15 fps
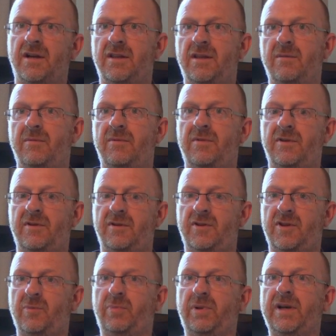the, the,
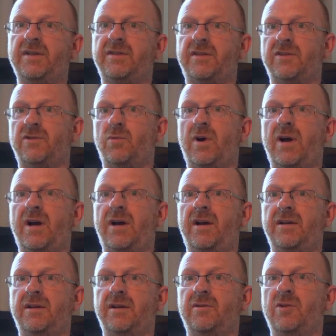the places
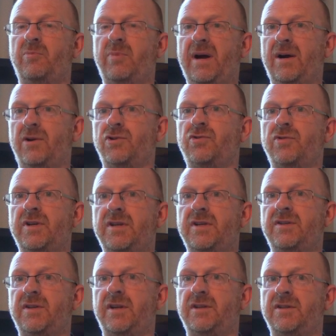where, you know, the
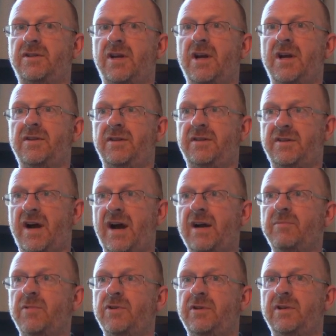boundaries yeah. and the
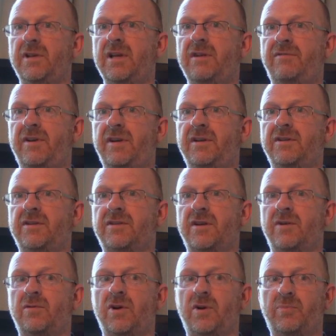time that you live in.
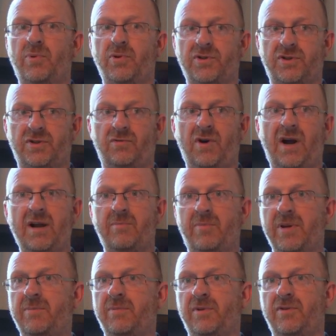So God puts the right
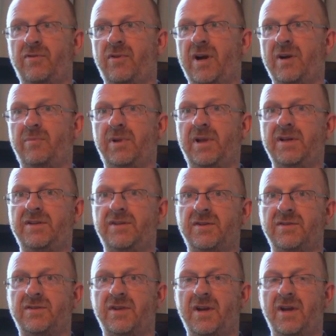people in the right
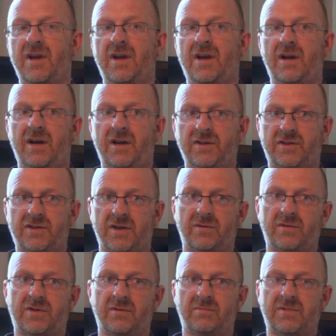places. Yeah. And
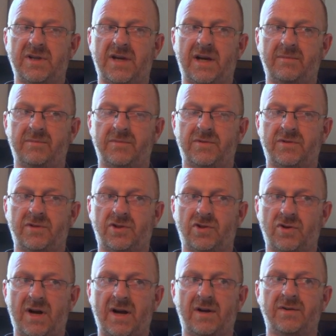so sometimes the
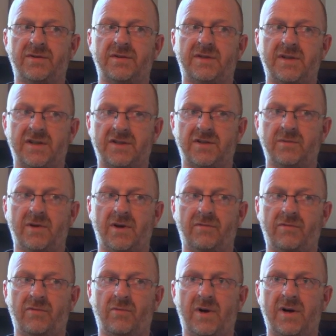trials and tests that we go
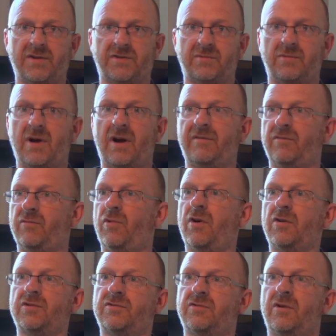through, whilst we're not having
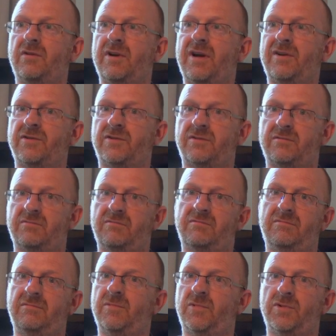rocks thrown at us,
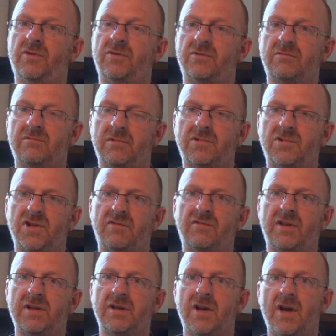well, not, not
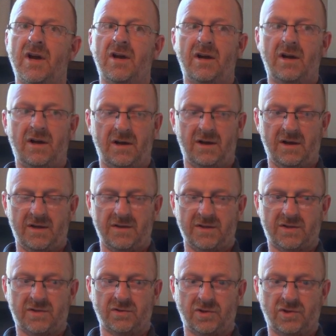generally, uh, in
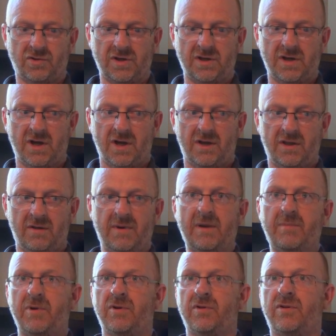this country, there may
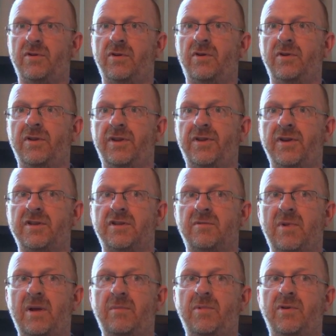be other, other things, there
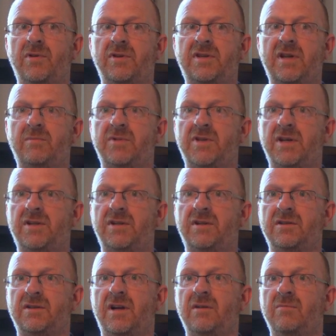may be other
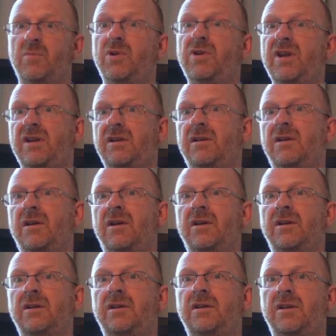temptations like money,
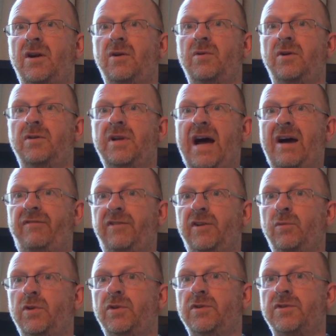you know, and
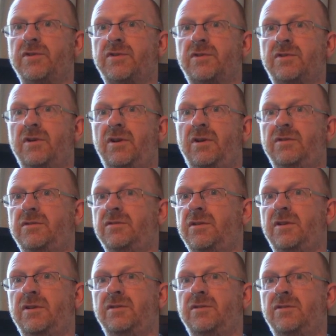affluence and,
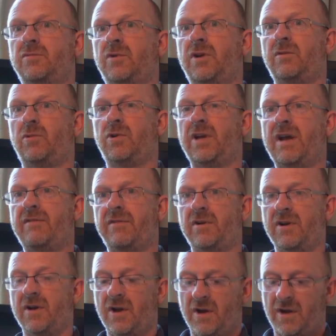and what,
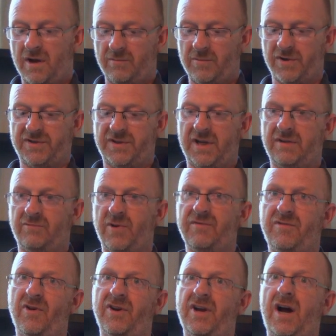whatever. I'm not saying
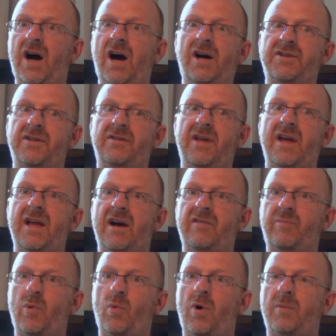we've got it harder than they
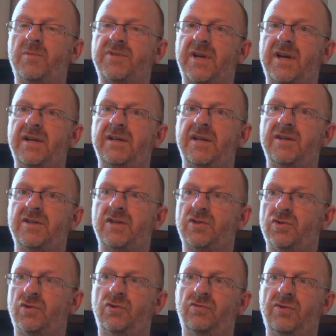have, but what I'm saying is
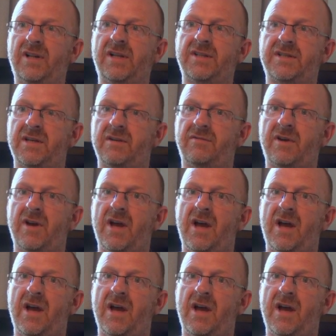it's all relative